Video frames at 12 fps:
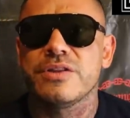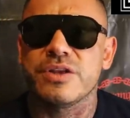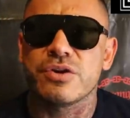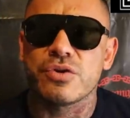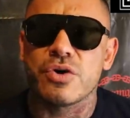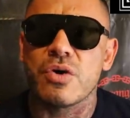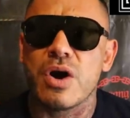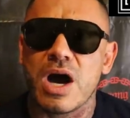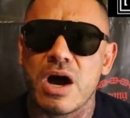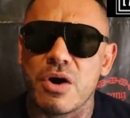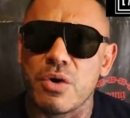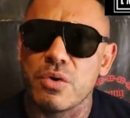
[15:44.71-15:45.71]
They don't know
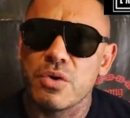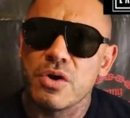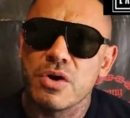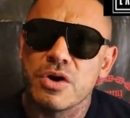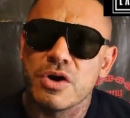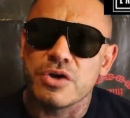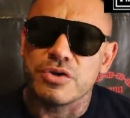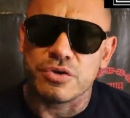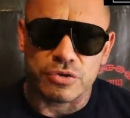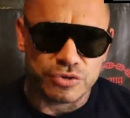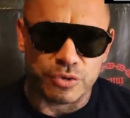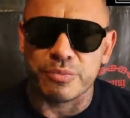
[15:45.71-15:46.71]
how, you
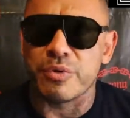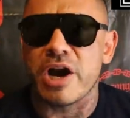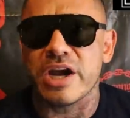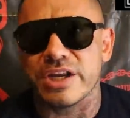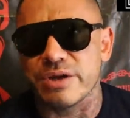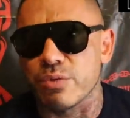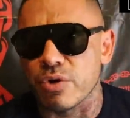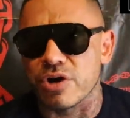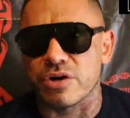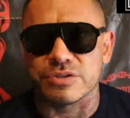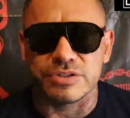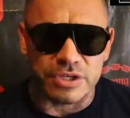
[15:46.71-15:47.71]
know, sobriety
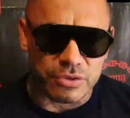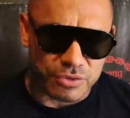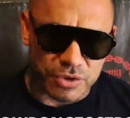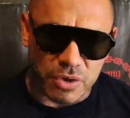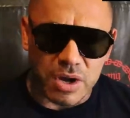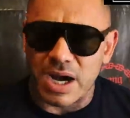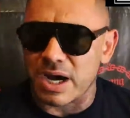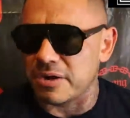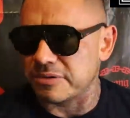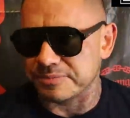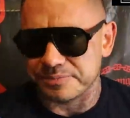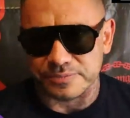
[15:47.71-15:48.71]
works. They don't know
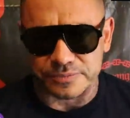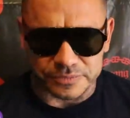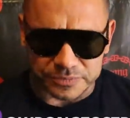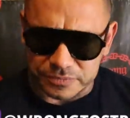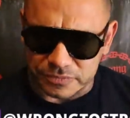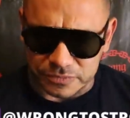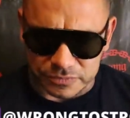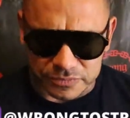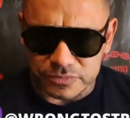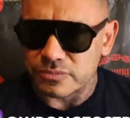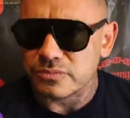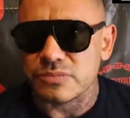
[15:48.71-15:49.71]
how
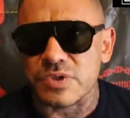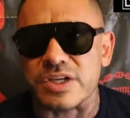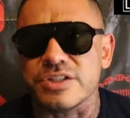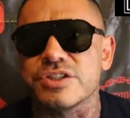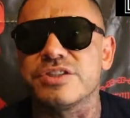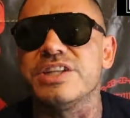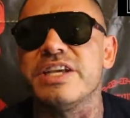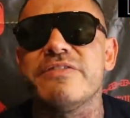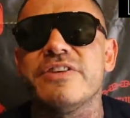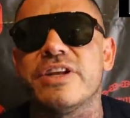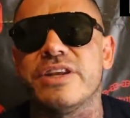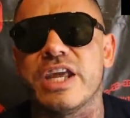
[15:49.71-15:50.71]
just
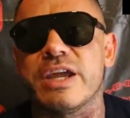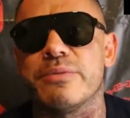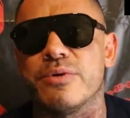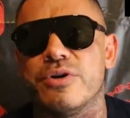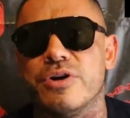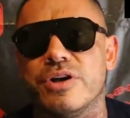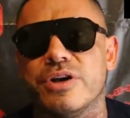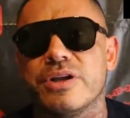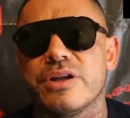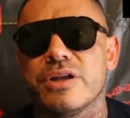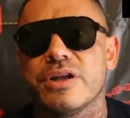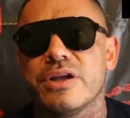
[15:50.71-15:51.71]
leaving the
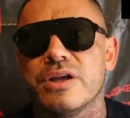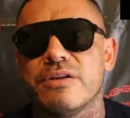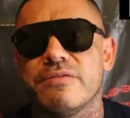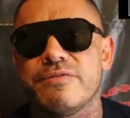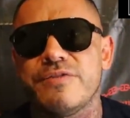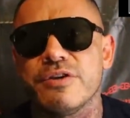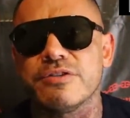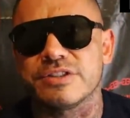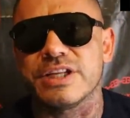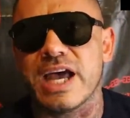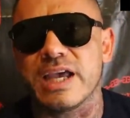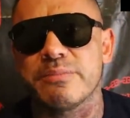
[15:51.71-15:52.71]
neighborhood
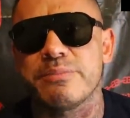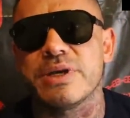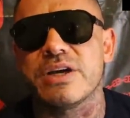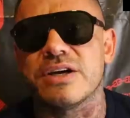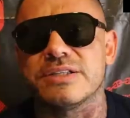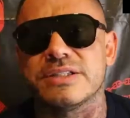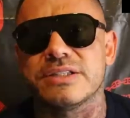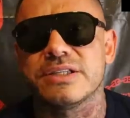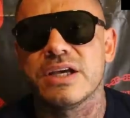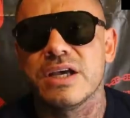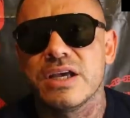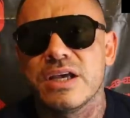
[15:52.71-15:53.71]
feels like because it's